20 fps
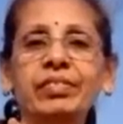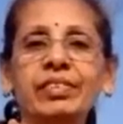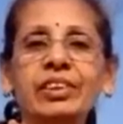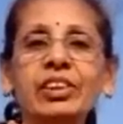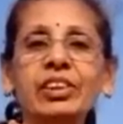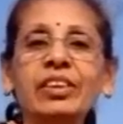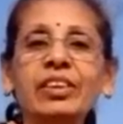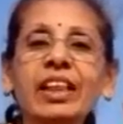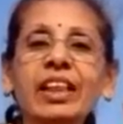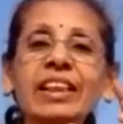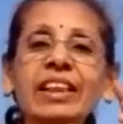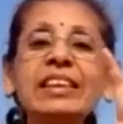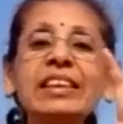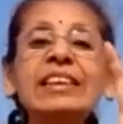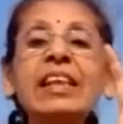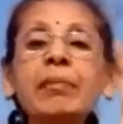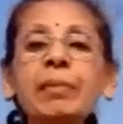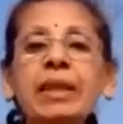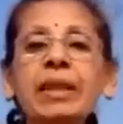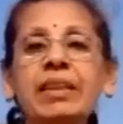So that is
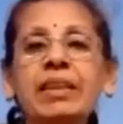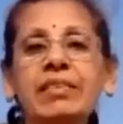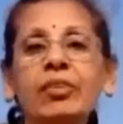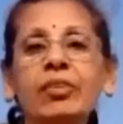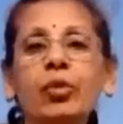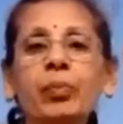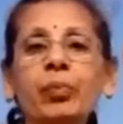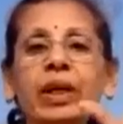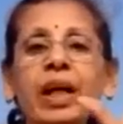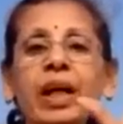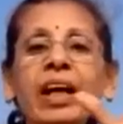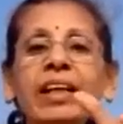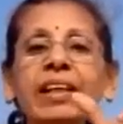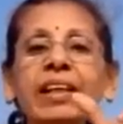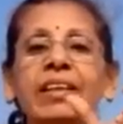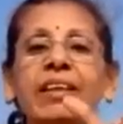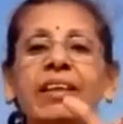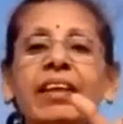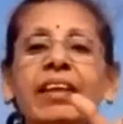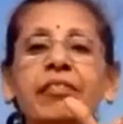nimit. Upkar
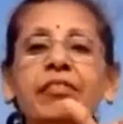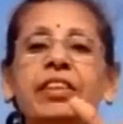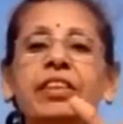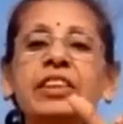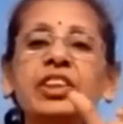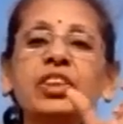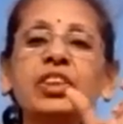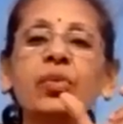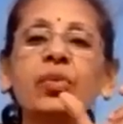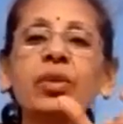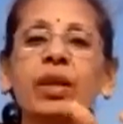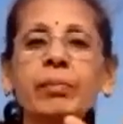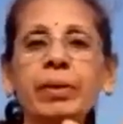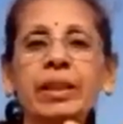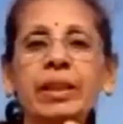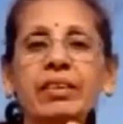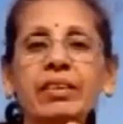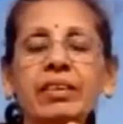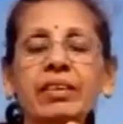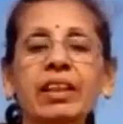here refers to nimit.
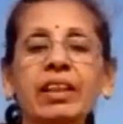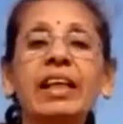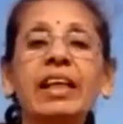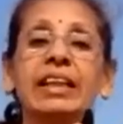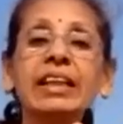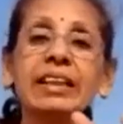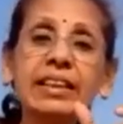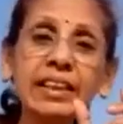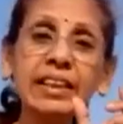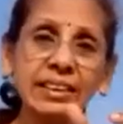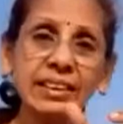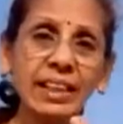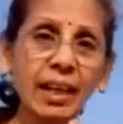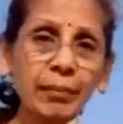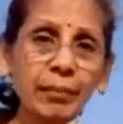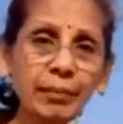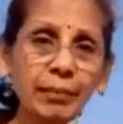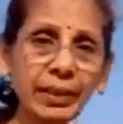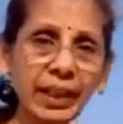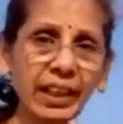This I
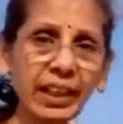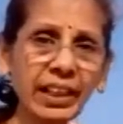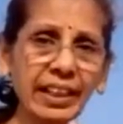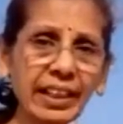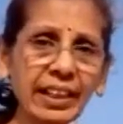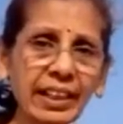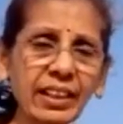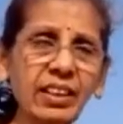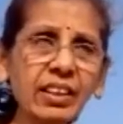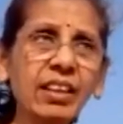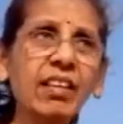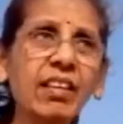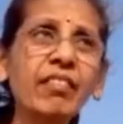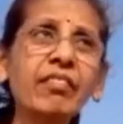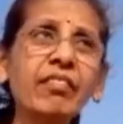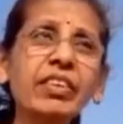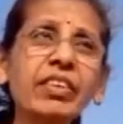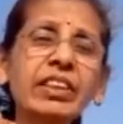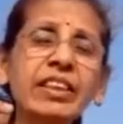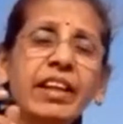am telling
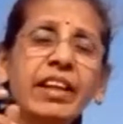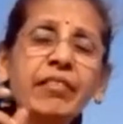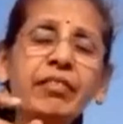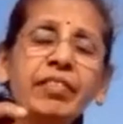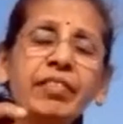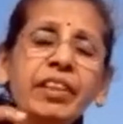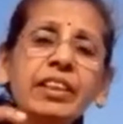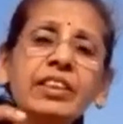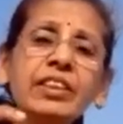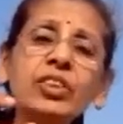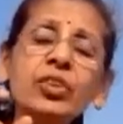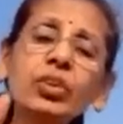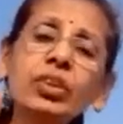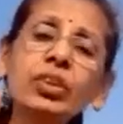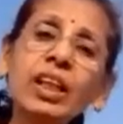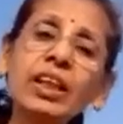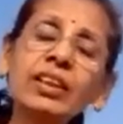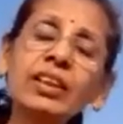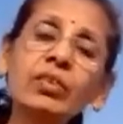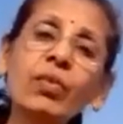with reference to
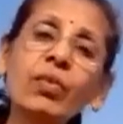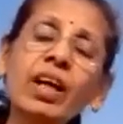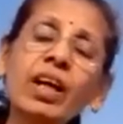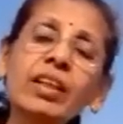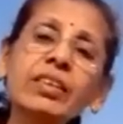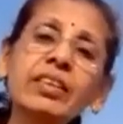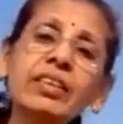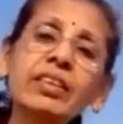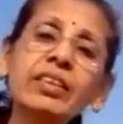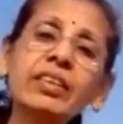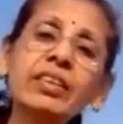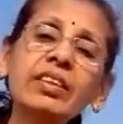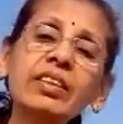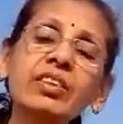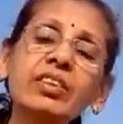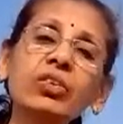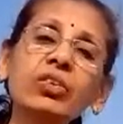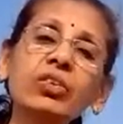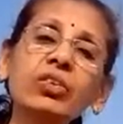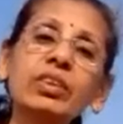Tattvartha
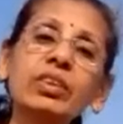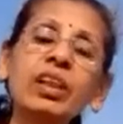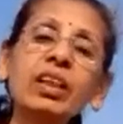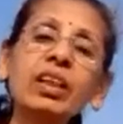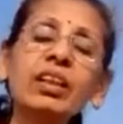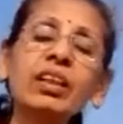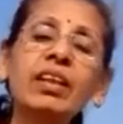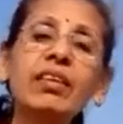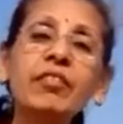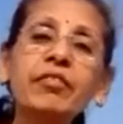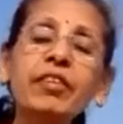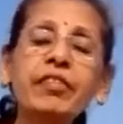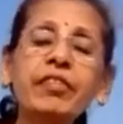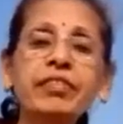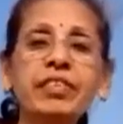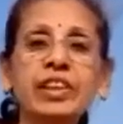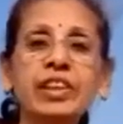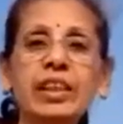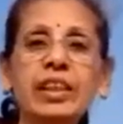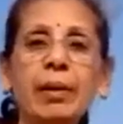Sutra, 5th
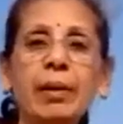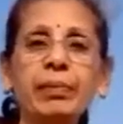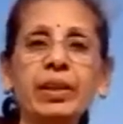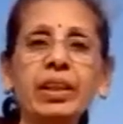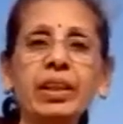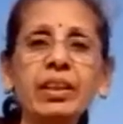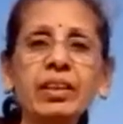chapter,